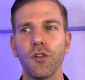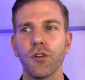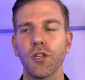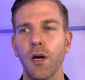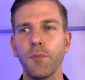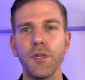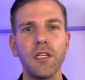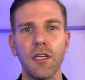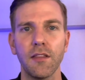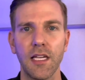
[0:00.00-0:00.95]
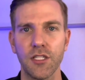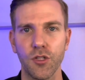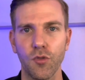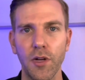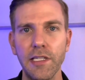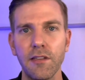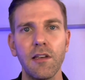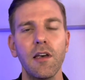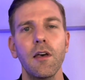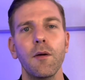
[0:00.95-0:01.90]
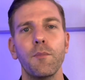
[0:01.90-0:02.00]
company, and that's great.
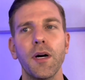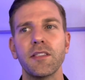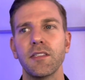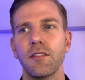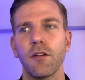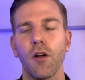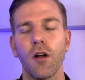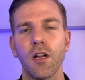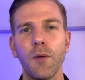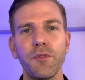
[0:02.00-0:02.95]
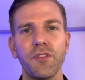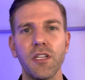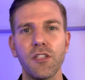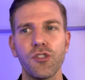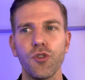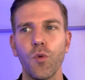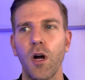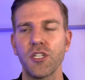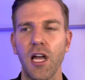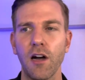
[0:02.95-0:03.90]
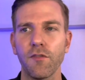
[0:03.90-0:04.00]
But there are a couple things to watch
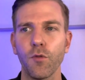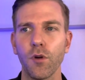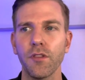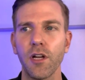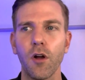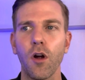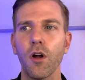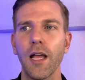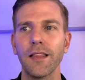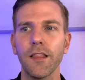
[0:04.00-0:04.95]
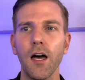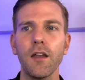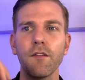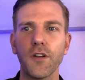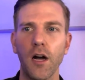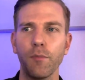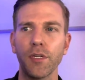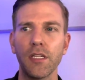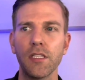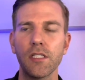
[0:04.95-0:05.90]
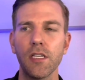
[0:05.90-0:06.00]
out for. There are a lot of
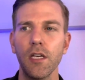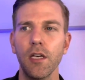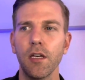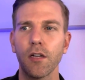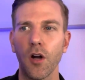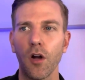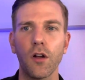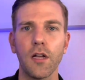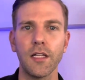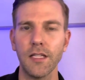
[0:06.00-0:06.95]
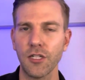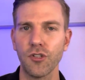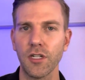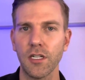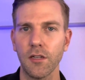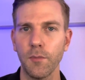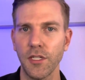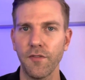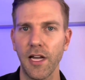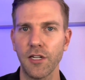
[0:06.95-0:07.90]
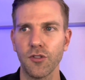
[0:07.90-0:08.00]
companies, car electric
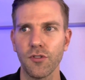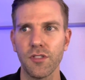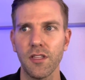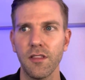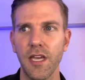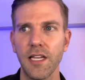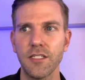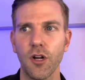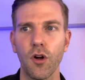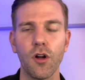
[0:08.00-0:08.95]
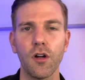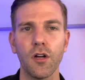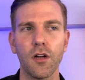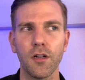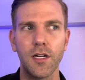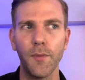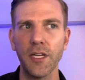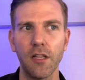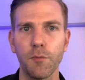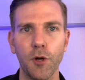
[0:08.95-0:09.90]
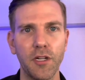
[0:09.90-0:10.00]
manufacturers, that are coming on
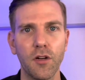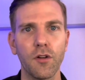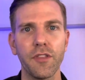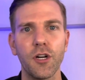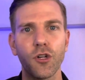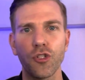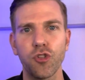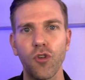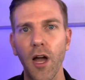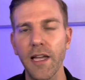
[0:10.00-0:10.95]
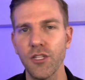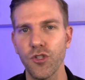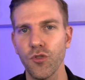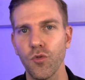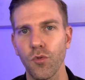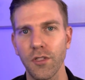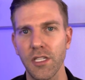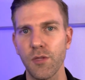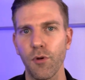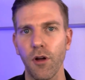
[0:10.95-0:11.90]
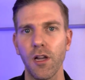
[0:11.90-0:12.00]
the market or that are trying to release
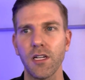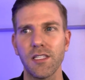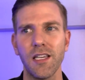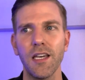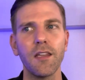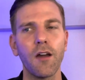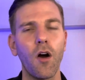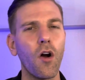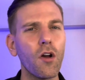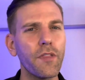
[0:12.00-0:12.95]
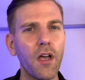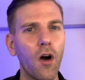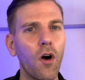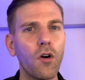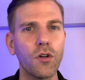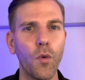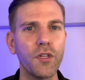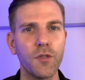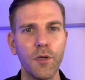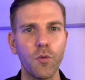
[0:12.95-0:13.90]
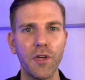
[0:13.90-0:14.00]
products. And are they all going to
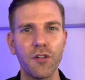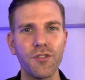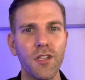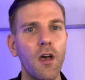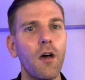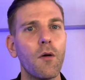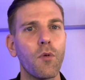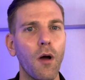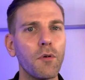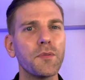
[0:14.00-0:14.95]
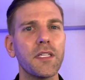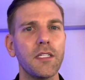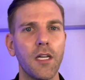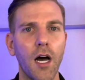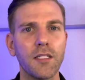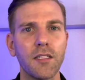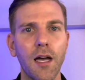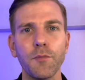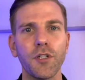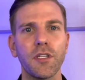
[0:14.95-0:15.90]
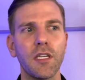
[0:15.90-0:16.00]
be winners? Probably not. I'm
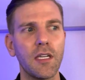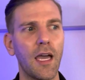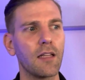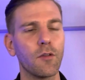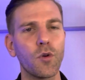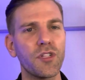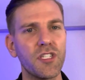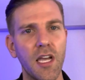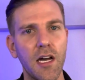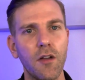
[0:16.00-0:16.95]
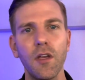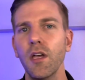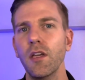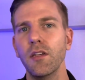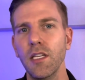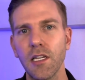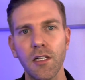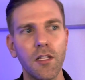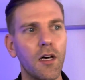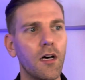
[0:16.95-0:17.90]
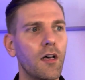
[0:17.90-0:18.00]
looking at Lordstown,
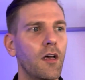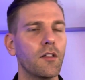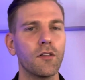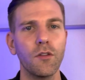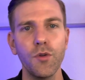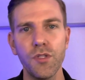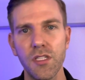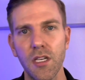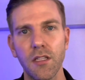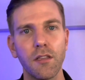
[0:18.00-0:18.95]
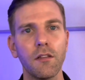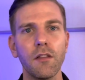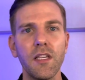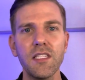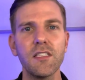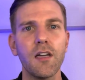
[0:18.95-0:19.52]
Nikola, Lucid. The list